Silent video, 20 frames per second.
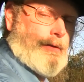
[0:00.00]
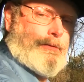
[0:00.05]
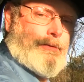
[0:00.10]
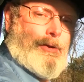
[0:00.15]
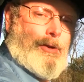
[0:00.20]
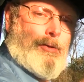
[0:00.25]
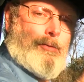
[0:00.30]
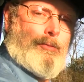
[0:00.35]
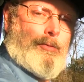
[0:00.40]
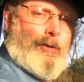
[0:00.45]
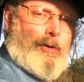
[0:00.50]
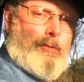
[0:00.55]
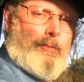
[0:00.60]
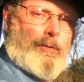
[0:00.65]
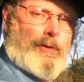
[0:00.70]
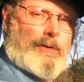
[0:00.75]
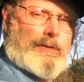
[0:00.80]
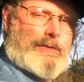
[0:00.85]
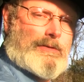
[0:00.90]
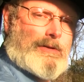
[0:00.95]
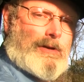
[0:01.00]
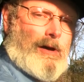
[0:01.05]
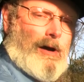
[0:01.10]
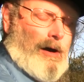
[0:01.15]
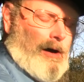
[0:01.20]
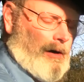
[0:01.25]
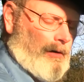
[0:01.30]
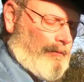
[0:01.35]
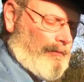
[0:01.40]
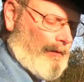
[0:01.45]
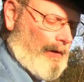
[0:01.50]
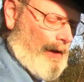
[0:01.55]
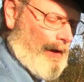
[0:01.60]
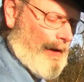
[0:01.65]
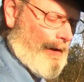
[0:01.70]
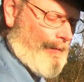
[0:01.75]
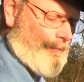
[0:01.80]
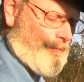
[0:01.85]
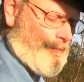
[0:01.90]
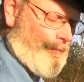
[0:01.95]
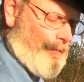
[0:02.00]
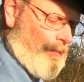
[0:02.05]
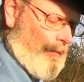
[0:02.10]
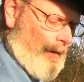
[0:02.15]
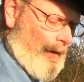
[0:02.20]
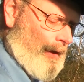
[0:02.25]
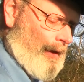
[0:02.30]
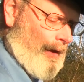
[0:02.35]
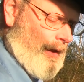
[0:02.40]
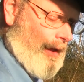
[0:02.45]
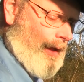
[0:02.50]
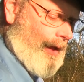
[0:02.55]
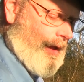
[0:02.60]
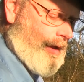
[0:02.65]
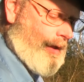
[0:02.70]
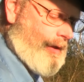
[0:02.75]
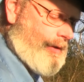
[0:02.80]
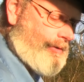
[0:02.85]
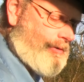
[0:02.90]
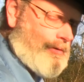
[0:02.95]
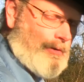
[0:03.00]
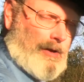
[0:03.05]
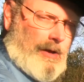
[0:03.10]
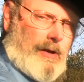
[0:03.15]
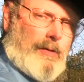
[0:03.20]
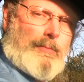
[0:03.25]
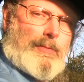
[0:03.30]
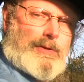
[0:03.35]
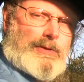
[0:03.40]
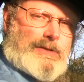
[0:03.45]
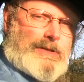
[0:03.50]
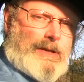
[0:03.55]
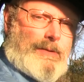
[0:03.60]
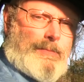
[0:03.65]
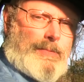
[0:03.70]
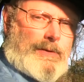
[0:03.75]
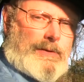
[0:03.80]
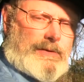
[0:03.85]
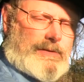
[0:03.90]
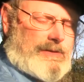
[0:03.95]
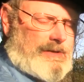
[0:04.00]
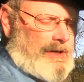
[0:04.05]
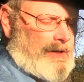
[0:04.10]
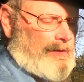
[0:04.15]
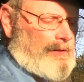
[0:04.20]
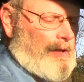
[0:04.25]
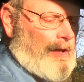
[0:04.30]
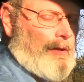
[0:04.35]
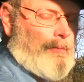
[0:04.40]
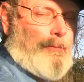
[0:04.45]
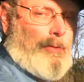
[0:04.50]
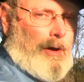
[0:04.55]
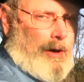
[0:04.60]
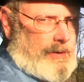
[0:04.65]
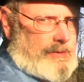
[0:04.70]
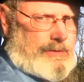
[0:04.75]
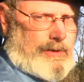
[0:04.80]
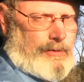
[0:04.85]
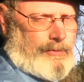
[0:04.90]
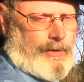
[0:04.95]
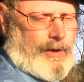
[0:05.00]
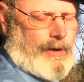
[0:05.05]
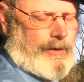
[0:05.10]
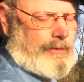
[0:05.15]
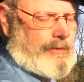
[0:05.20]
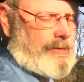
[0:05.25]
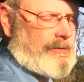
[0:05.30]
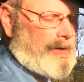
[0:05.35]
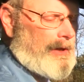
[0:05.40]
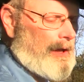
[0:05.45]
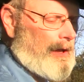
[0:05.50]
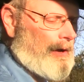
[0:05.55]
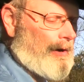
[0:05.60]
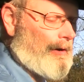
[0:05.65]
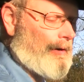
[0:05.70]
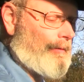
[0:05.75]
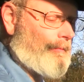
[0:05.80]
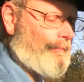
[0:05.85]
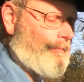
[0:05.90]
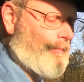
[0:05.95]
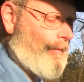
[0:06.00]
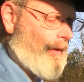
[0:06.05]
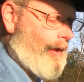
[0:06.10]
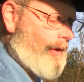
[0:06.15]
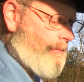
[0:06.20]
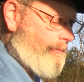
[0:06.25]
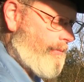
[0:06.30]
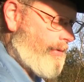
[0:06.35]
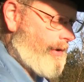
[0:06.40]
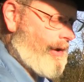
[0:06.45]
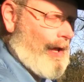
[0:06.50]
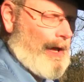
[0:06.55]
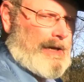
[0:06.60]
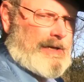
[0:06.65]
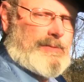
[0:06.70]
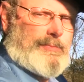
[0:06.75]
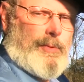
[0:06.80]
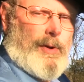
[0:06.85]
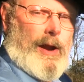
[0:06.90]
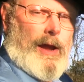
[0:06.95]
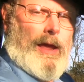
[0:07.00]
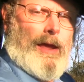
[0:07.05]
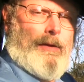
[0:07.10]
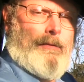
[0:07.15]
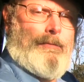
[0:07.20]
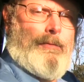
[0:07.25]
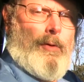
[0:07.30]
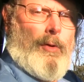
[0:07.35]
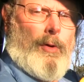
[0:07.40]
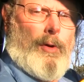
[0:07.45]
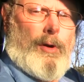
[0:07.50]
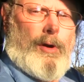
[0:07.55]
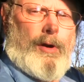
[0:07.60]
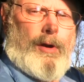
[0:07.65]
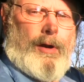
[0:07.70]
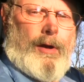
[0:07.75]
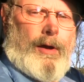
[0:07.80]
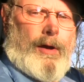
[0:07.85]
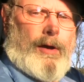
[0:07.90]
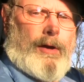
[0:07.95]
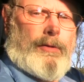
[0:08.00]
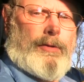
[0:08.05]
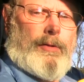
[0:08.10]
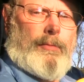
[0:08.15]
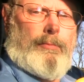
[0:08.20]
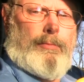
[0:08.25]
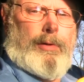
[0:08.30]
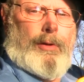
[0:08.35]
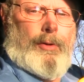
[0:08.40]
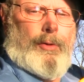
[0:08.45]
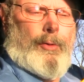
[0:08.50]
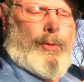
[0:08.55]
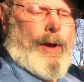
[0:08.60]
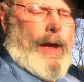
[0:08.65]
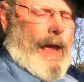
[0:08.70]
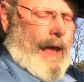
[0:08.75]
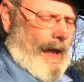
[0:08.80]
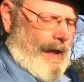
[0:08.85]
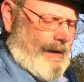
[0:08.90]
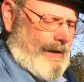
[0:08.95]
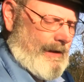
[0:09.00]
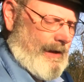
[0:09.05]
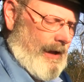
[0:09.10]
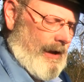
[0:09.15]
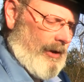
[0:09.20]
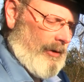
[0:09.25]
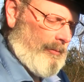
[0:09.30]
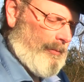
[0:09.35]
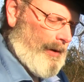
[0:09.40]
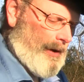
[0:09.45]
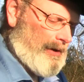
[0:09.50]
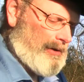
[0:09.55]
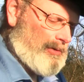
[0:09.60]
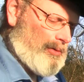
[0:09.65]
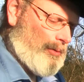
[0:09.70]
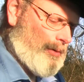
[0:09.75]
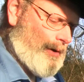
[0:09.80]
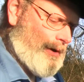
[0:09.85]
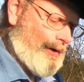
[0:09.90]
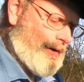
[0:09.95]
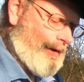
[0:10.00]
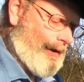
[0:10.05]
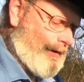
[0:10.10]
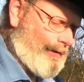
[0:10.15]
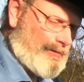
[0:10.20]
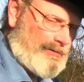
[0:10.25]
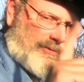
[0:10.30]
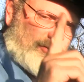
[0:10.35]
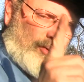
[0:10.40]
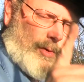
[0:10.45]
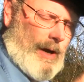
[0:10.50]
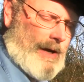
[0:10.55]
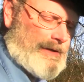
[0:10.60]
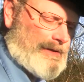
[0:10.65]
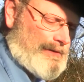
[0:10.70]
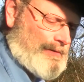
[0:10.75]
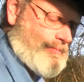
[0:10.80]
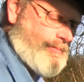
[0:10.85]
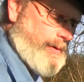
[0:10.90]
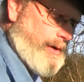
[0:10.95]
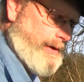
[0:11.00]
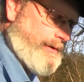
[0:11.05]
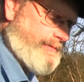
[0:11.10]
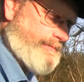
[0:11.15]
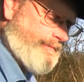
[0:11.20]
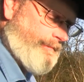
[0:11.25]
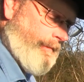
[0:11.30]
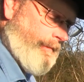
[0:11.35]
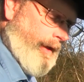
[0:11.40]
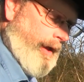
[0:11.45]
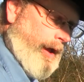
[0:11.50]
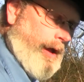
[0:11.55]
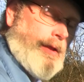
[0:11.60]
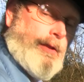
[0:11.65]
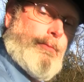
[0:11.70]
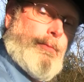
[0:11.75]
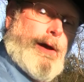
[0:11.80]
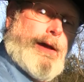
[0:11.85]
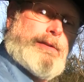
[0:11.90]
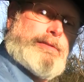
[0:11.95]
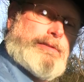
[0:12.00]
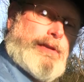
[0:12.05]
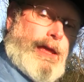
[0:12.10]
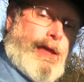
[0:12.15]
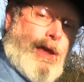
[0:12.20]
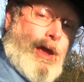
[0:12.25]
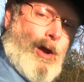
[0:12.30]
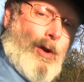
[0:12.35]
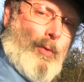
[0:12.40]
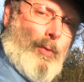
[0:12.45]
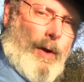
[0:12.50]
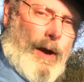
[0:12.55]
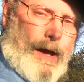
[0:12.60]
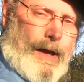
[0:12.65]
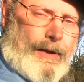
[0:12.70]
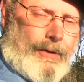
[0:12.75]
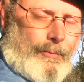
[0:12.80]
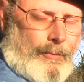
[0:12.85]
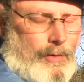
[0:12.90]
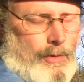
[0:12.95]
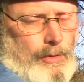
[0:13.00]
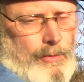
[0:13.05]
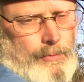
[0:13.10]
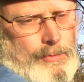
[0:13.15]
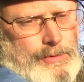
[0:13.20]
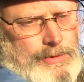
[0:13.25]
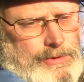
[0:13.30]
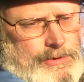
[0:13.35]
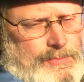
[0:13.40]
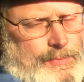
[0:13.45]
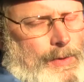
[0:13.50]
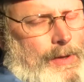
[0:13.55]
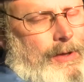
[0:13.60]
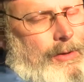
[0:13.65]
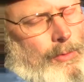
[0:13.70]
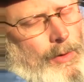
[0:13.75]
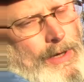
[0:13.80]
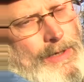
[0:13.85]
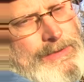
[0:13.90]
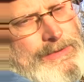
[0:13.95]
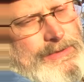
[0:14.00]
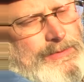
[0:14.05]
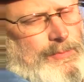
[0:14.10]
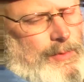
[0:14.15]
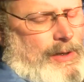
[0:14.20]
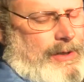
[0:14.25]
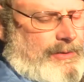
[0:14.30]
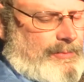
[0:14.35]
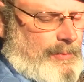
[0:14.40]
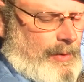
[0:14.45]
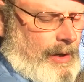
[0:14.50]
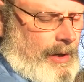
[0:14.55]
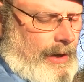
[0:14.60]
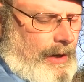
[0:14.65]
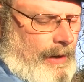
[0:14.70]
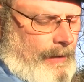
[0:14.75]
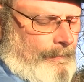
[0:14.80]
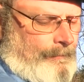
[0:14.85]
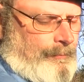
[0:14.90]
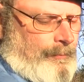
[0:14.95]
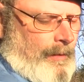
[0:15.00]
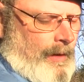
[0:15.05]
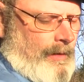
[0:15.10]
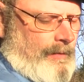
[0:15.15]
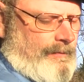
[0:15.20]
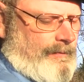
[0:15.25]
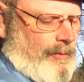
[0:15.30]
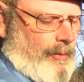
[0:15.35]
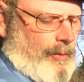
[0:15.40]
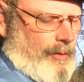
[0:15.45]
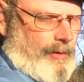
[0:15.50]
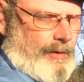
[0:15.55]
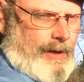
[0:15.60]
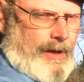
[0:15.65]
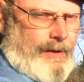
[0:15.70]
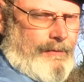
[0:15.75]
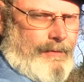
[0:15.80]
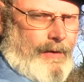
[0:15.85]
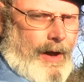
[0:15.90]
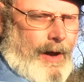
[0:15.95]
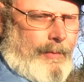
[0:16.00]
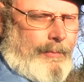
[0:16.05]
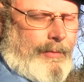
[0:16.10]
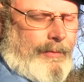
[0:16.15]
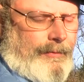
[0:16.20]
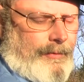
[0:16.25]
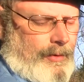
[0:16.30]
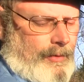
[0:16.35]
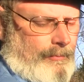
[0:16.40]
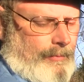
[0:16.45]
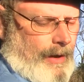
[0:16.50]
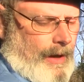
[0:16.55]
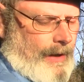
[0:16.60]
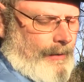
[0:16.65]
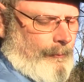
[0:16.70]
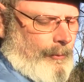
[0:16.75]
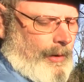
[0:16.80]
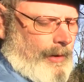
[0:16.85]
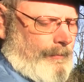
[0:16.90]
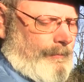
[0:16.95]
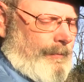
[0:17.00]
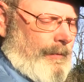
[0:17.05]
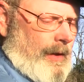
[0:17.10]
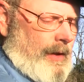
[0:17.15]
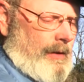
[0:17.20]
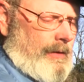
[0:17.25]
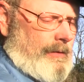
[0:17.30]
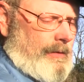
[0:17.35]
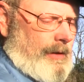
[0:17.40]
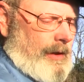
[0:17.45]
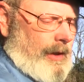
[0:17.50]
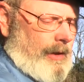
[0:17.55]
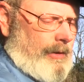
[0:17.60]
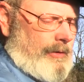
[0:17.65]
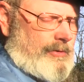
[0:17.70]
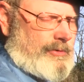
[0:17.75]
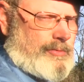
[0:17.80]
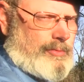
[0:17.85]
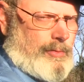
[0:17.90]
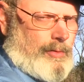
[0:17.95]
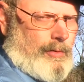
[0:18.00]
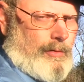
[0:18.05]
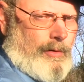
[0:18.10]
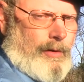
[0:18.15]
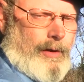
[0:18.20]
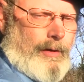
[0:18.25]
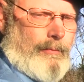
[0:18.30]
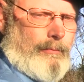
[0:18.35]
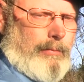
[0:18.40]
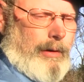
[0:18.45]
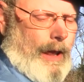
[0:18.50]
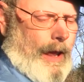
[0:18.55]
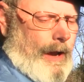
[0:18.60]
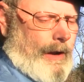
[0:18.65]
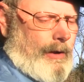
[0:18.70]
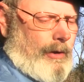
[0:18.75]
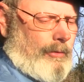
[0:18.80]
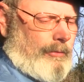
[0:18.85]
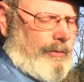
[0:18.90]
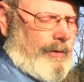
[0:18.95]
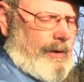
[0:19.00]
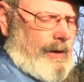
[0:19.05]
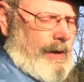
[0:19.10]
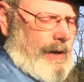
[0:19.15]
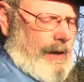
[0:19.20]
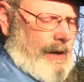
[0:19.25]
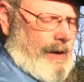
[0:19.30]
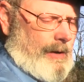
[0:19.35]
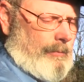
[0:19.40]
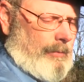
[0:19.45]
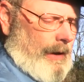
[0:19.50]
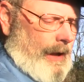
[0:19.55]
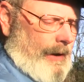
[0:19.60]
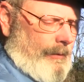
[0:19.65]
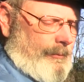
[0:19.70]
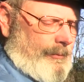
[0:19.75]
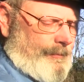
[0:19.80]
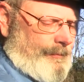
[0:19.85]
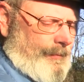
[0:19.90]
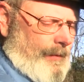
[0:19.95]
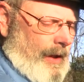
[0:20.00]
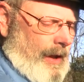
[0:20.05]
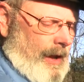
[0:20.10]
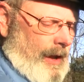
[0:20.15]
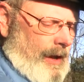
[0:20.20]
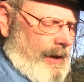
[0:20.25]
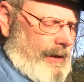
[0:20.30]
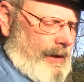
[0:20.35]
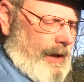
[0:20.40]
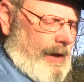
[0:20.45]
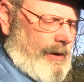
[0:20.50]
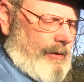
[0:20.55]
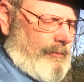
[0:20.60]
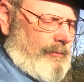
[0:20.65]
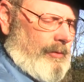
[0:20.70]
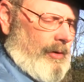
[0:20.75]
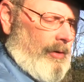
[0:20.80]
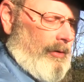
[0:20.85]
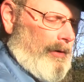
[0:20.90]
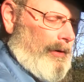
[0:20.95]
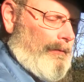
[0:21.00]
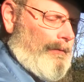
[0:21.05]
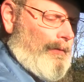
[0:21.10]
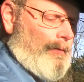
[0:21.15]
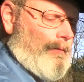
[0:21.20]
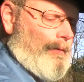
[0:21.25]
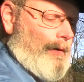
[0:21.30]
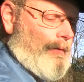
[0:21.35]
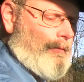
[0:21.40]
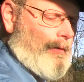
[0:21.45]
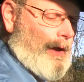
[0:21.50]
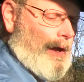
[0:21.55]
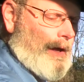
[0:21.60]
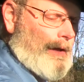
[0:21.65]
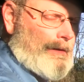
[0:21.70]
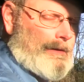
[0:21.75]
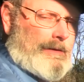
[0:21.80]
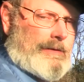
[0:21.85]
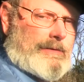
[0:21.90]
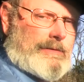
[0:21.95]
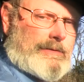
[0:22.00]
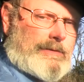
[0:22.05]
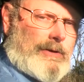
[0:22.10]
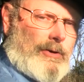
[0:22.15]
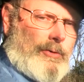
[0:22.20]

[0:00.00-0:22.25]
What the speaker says: 2 new ones offline, and you can get them as cheap as 10 bucks. I don't know how good they are, but I sprang for the blue and yellow, paid $20, twice as much. And you might say, why in the world would you spend twice as much money for a key fob if you can buy it? Well, the others were black only, and I got a black one. And I don't know if you've ever had this